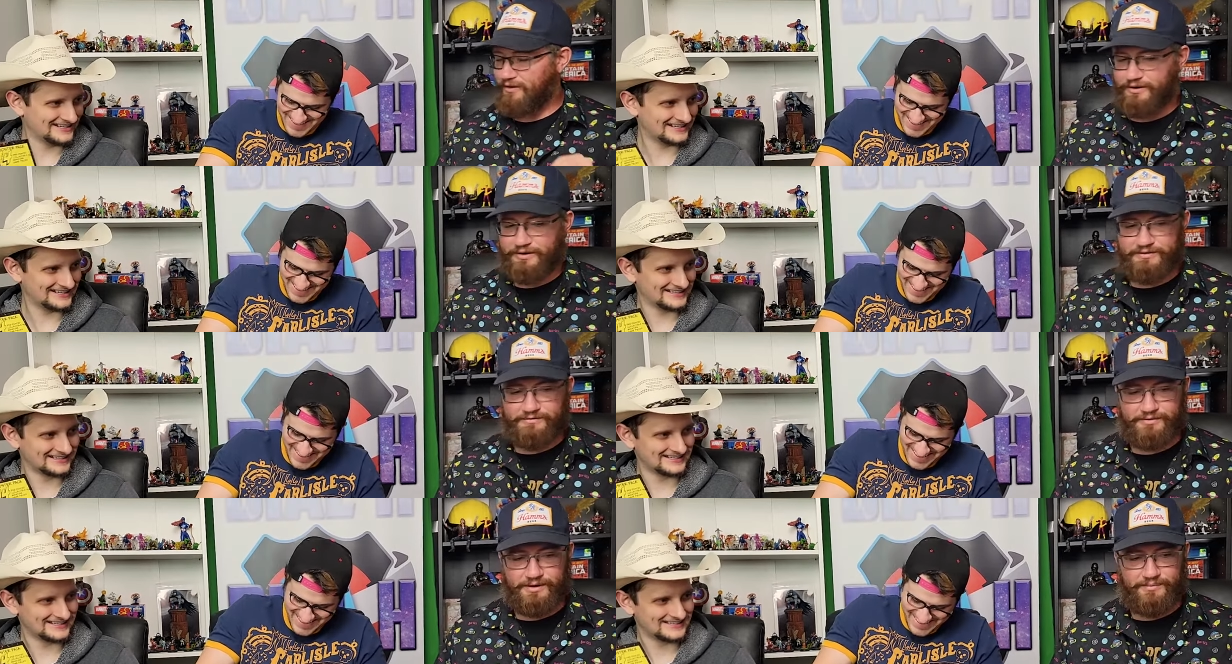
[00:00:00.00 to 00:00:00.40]

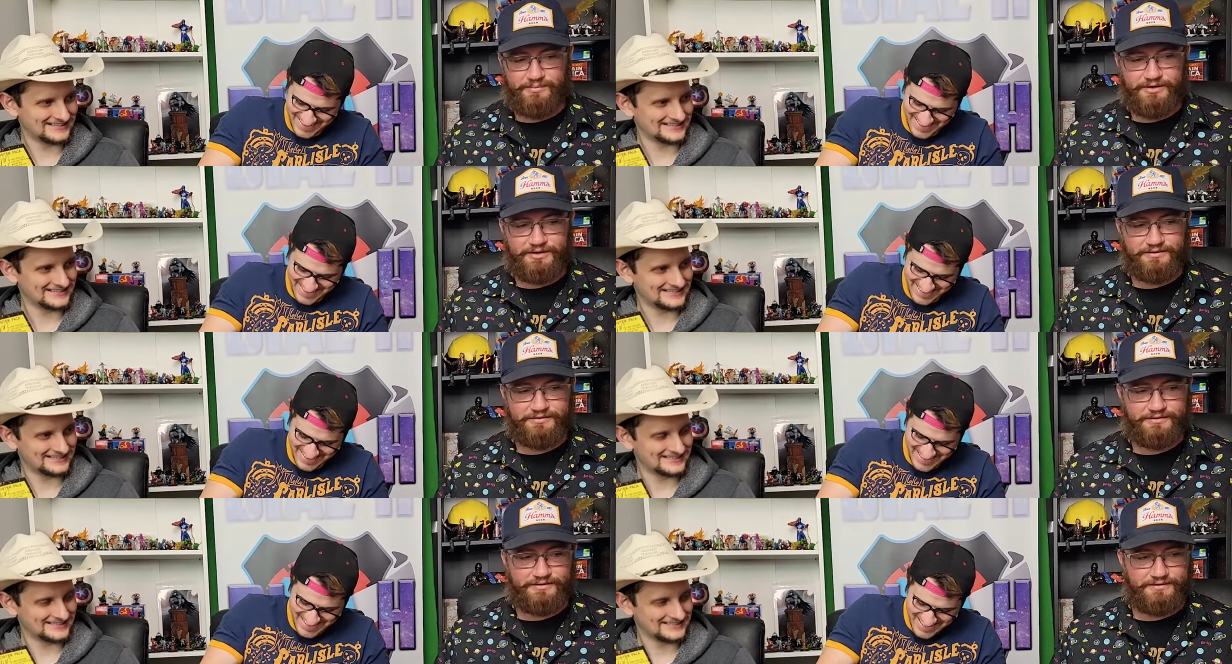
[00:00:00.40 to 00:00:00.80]
Speaker 1: very
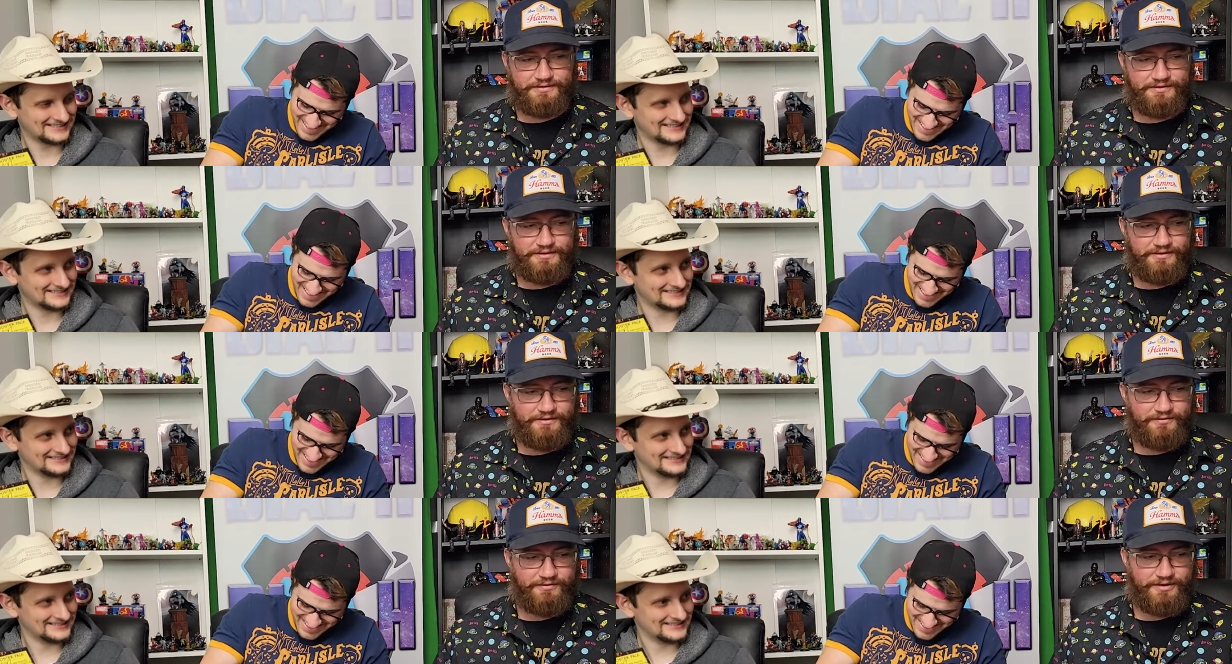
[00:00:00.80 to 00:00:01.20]
reminiscent
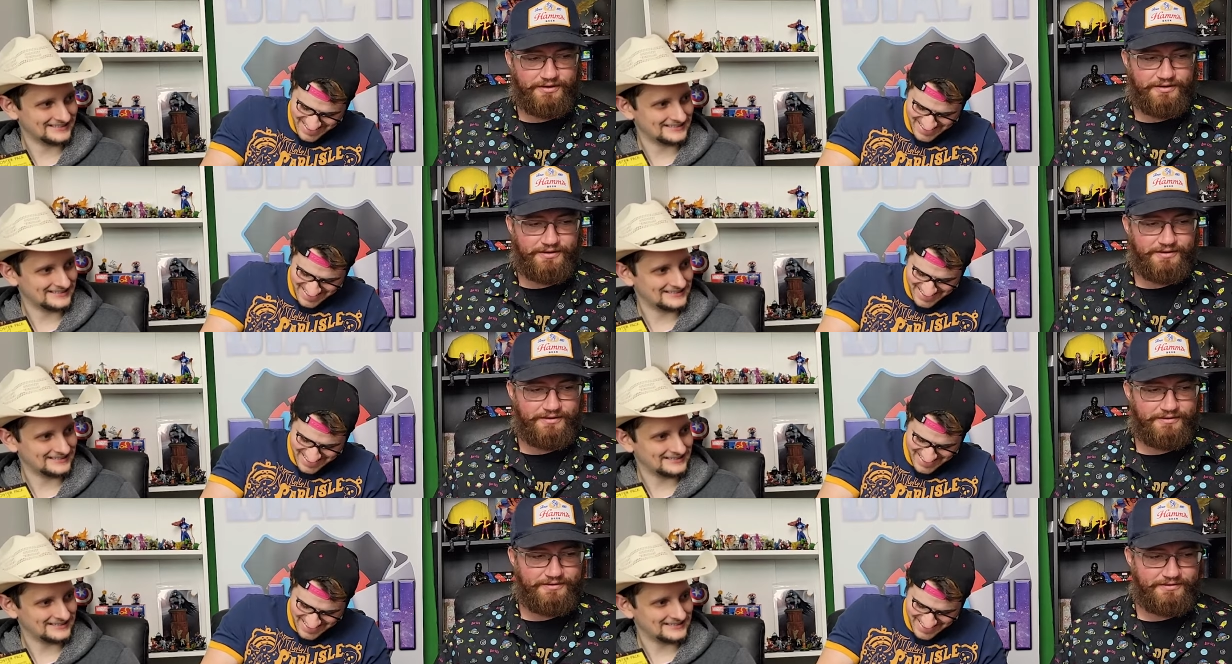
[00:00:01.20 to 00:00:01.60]
of
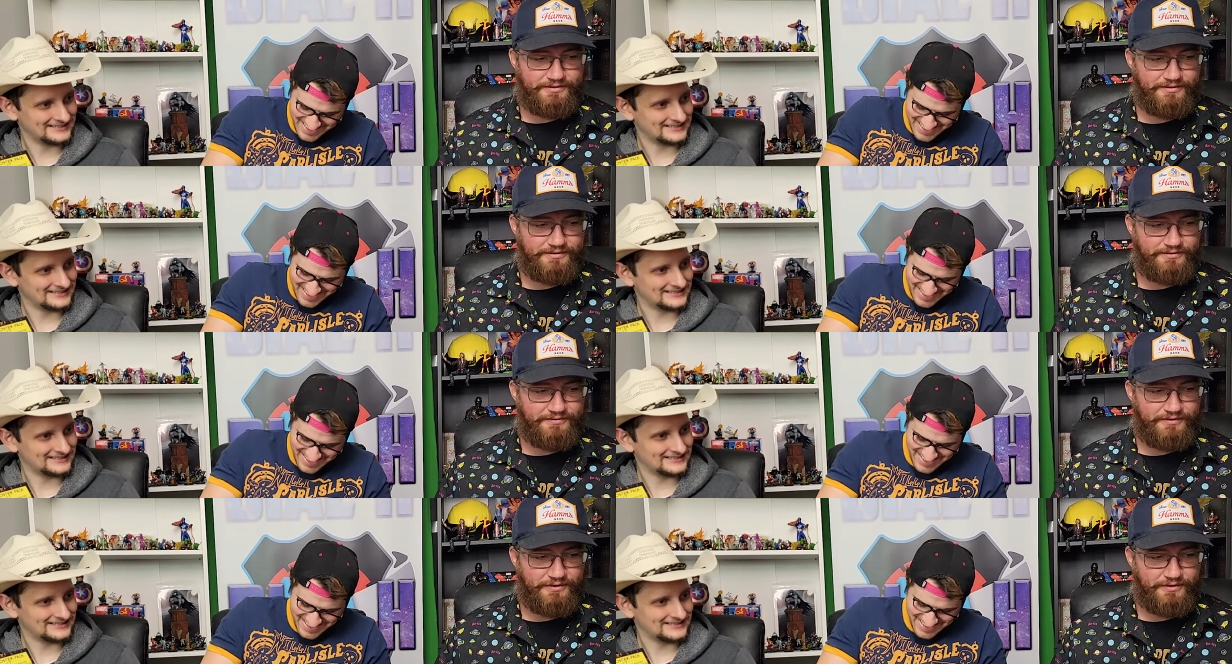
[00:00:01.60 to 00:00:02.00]
uh,
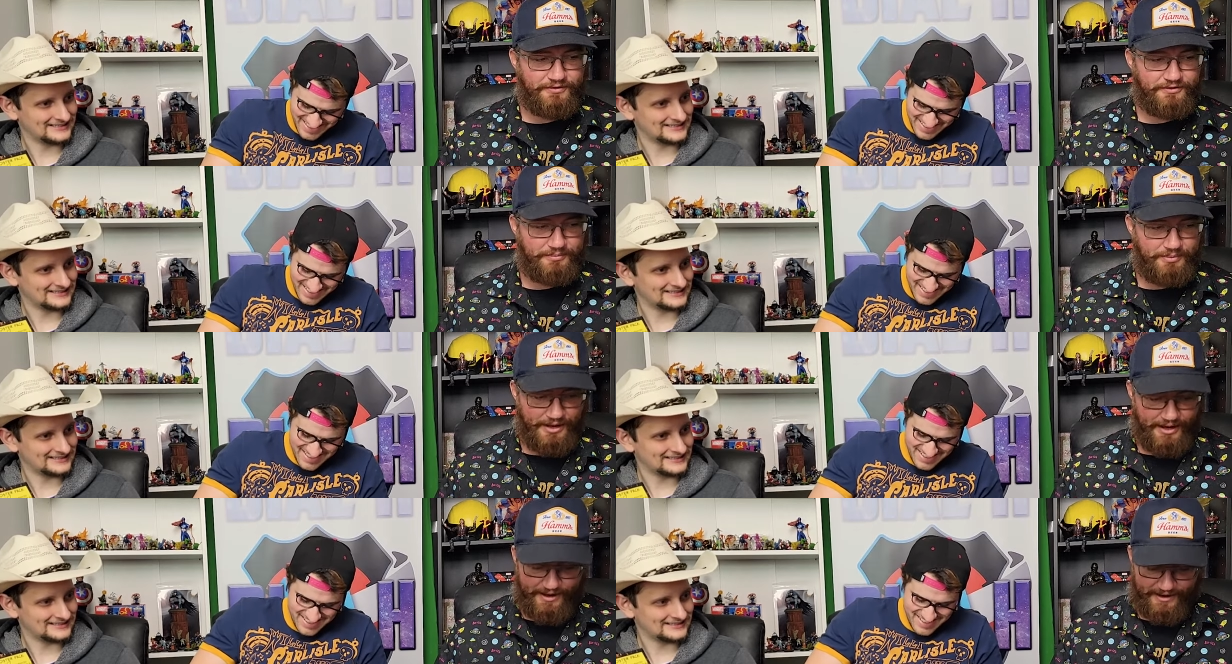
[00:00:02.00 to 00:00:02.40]

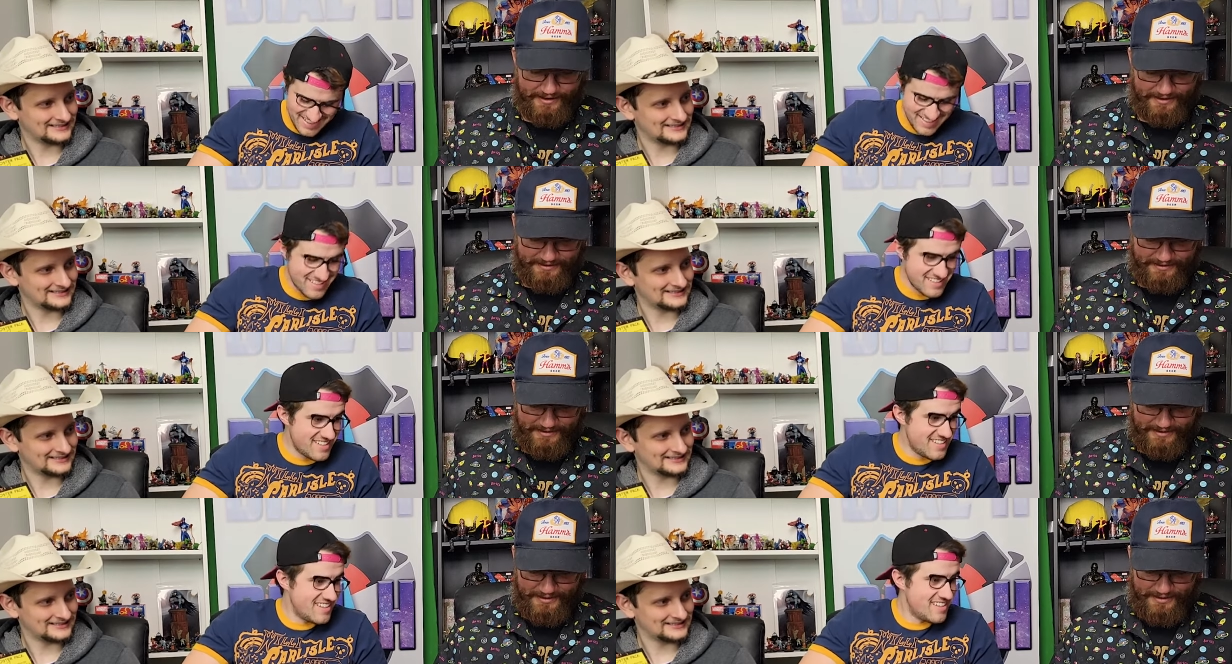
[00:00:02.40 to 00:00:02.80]
first pack,
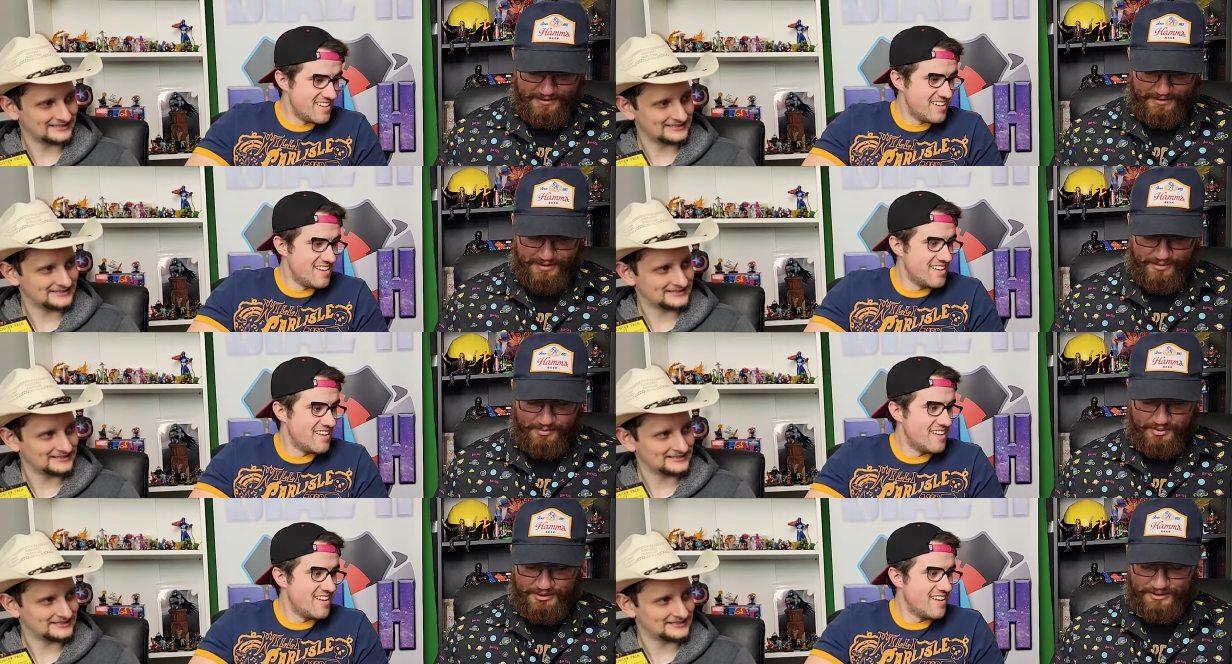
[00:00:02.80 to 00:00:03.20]

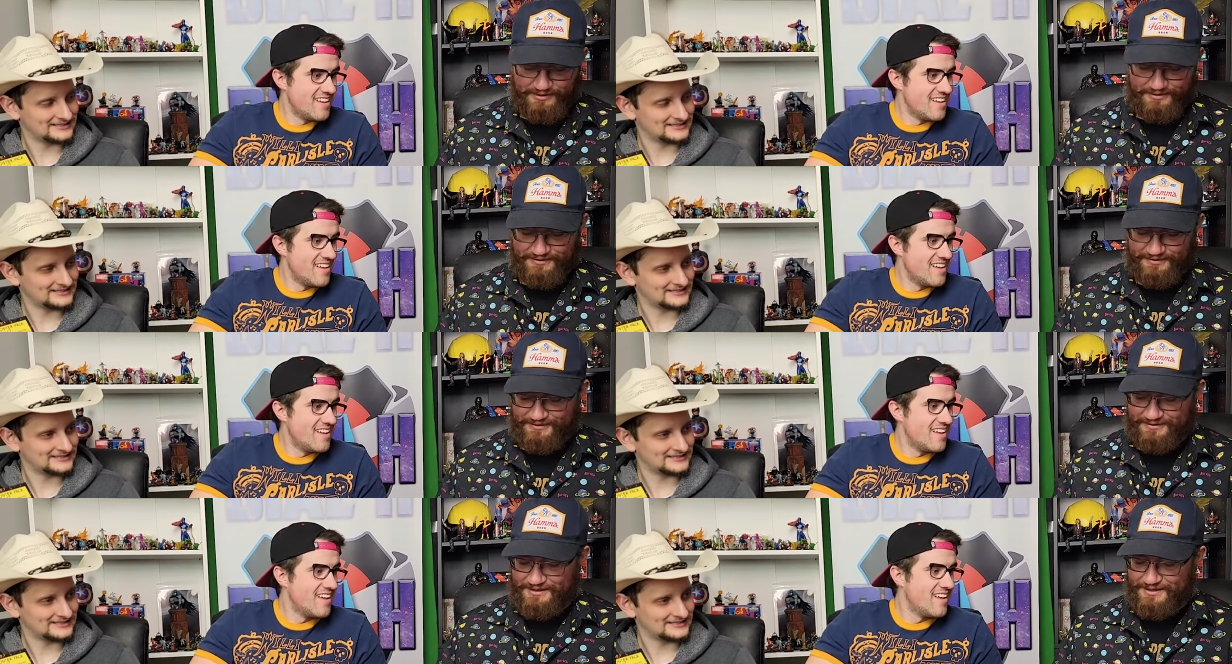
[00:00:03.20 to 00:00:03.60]
because it's